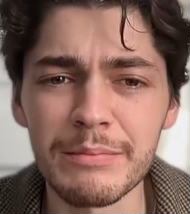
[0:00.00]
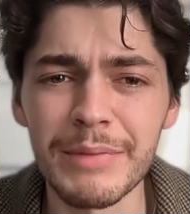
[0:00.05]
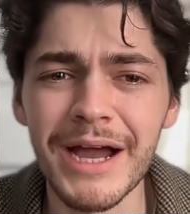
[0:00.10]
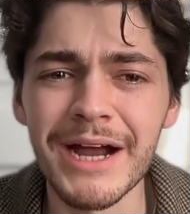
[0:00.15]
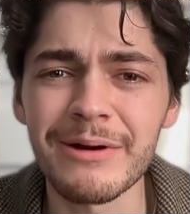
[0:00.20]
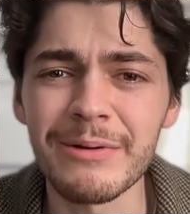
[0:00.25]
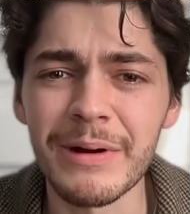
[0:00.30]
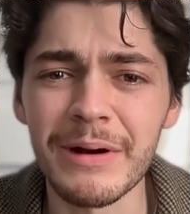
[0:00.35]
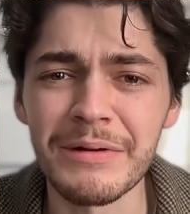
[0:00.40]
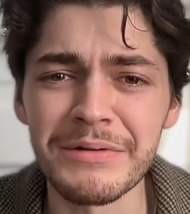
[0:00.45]

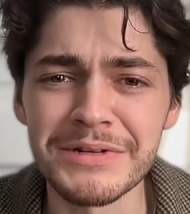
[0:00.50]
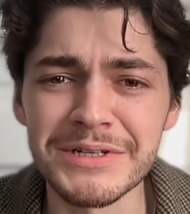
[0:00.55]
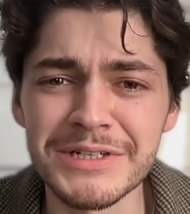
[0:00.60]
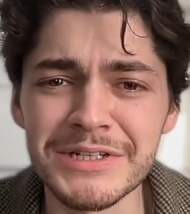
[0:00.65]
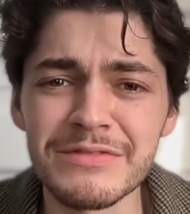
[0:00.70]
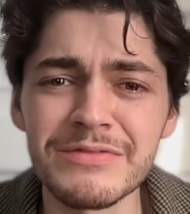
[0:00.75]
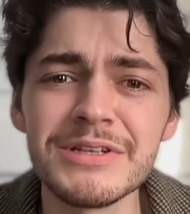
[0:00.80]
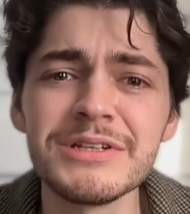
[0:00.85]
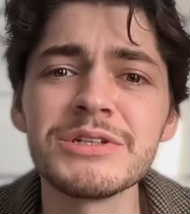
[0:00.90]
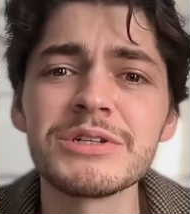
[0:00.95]
background in
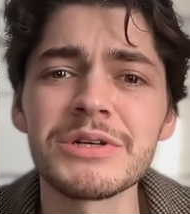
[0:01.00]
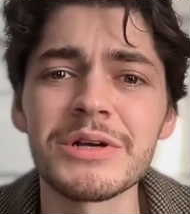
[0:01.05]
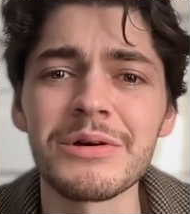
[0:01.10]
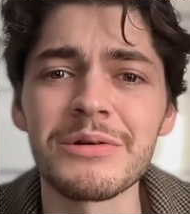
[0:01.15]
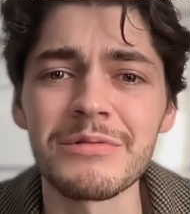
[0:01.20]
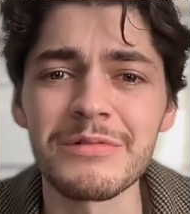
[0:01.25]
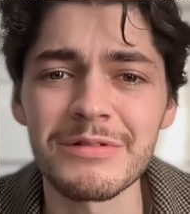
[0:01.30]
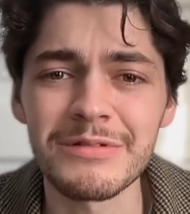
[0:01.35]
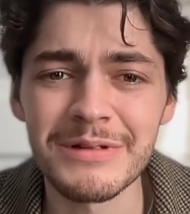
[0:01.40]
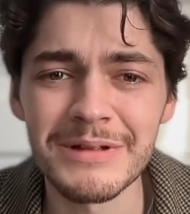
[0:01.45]
TV
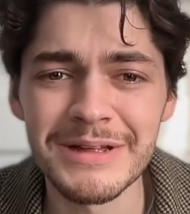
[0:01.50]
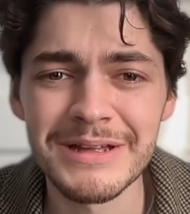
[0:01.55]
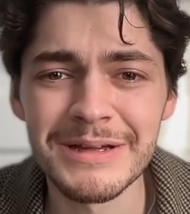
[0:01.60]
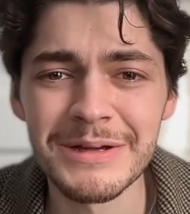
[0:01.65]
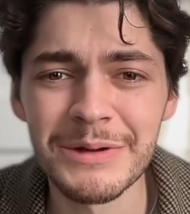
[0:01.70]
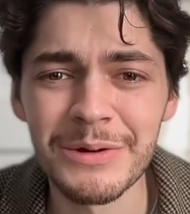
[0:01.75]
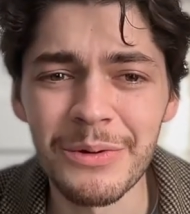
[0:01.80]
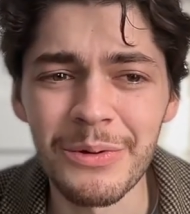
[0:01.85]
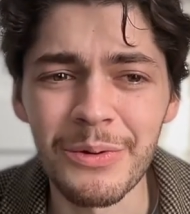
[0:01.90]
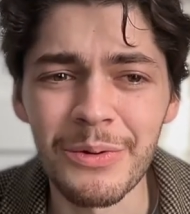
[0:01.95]
shows
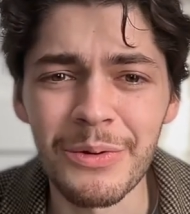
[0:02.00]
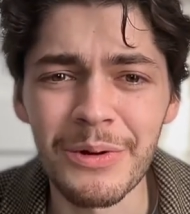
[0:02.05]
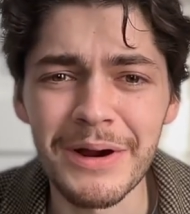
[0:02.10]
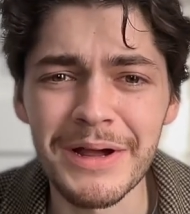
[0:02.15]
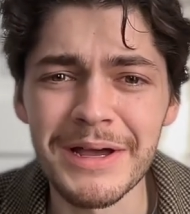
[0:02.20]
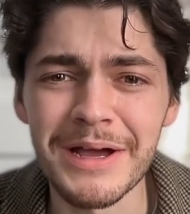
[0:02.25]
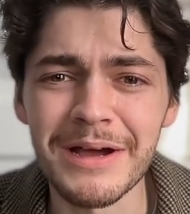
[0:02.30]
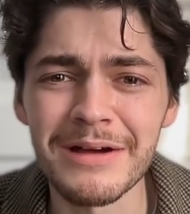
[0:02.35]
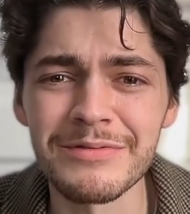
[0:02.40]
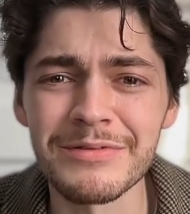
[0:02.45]
or
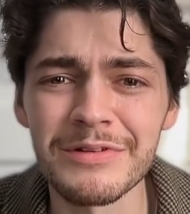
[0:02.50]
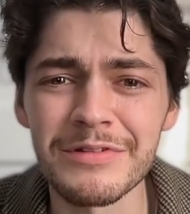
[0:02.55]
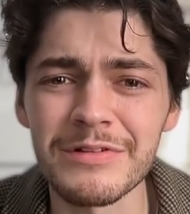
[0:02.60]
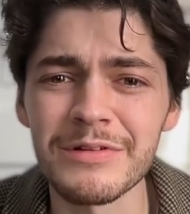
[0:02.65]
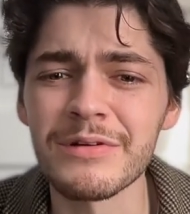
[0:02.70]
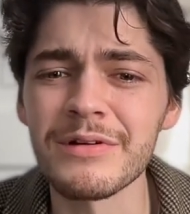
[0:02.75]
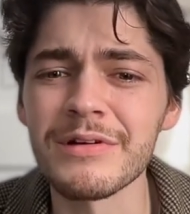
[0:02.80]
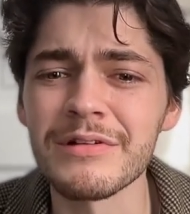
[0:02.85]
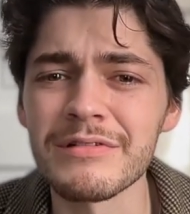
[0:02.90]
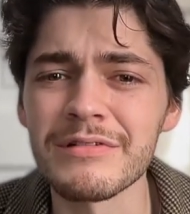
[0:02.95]
I have a
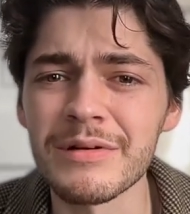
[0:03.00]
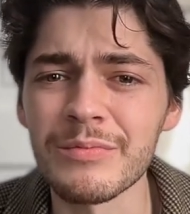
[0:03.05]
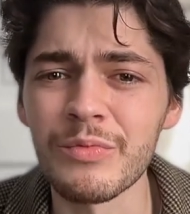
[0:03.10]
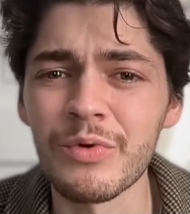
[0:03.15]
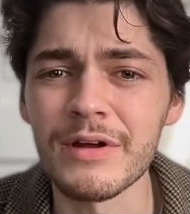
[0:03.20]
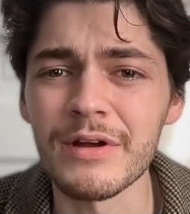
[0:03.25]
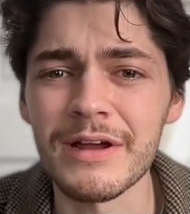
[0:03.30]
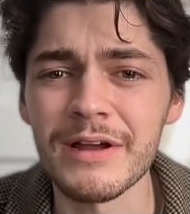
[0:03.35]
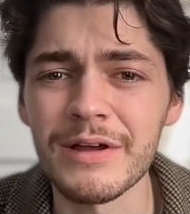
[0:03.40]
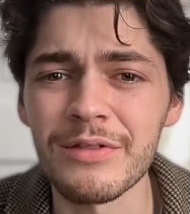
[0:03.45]
series I'm
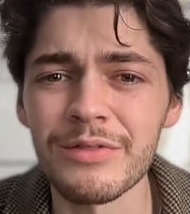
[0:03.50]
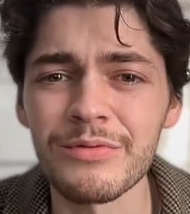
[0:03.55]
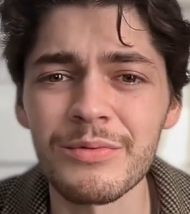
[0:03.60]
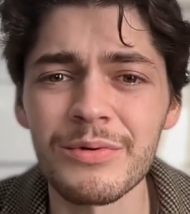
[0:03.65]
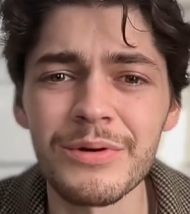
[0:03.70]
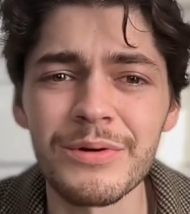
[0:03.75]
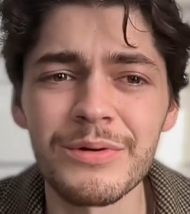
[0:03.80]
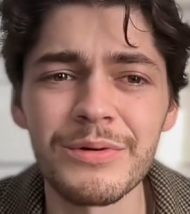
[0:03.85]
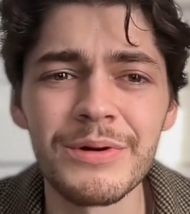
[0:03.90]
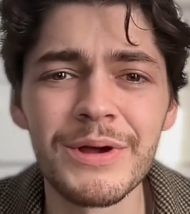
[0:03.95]
working
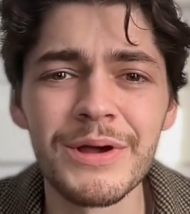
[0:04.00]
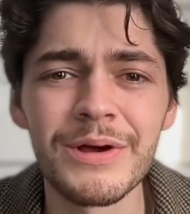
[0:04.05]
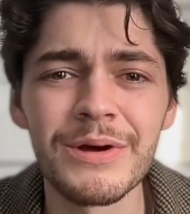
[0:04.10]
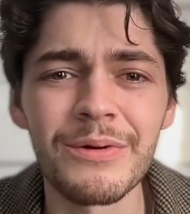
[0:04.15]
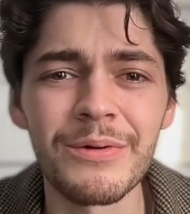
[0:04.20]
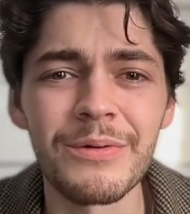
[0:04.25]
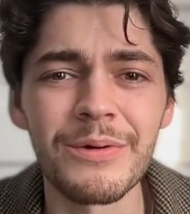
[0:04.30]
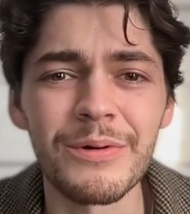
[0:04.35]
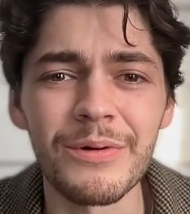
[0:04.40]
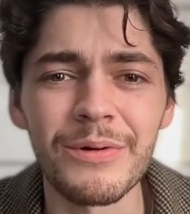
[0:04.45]
through,
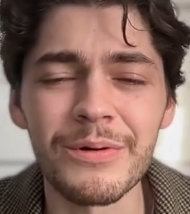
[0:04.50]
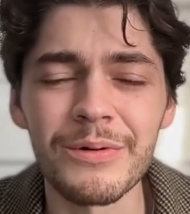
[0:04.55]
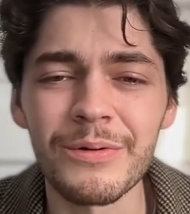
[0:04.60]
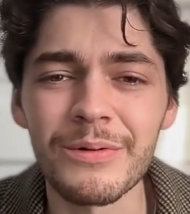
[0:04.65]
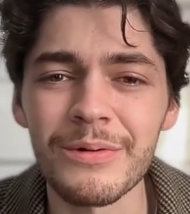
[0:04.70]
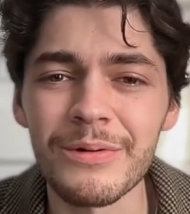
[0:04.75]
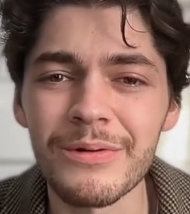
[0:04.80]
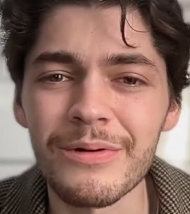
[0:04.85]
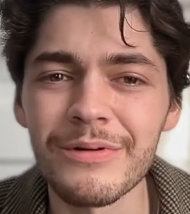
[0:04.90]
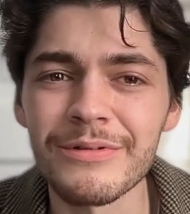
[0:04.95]
or,
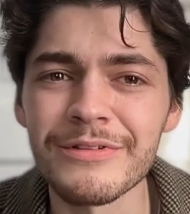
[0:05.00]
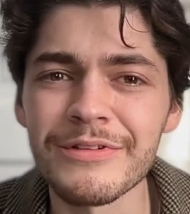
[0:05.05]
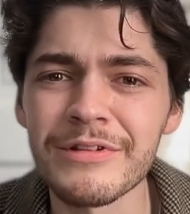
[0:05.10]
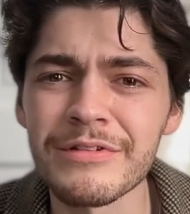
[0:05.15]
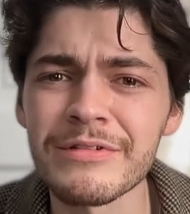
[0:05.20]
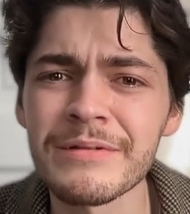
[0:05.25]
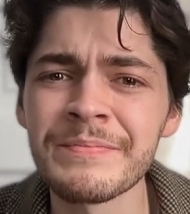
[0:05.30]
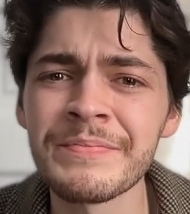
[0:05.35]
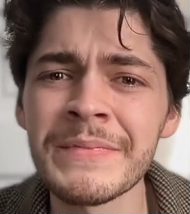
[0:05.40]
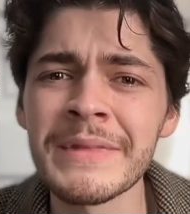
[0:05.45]
or all
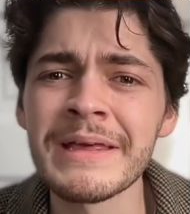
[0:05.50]
this.